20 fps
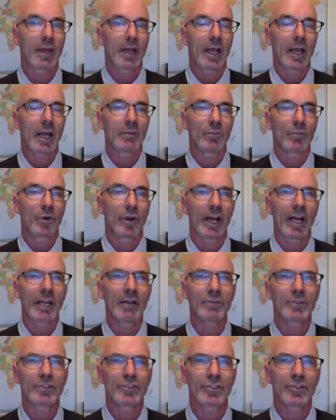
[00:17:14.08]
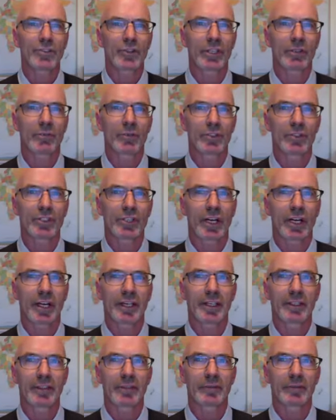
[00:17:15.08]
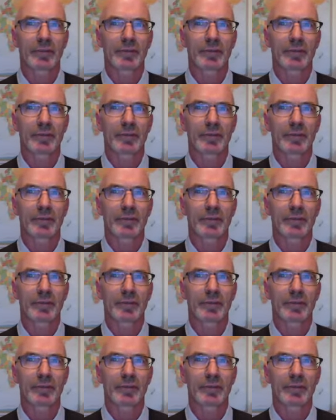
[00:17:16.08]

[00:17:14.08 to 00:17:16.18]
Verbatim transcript: And what I was doing was kind of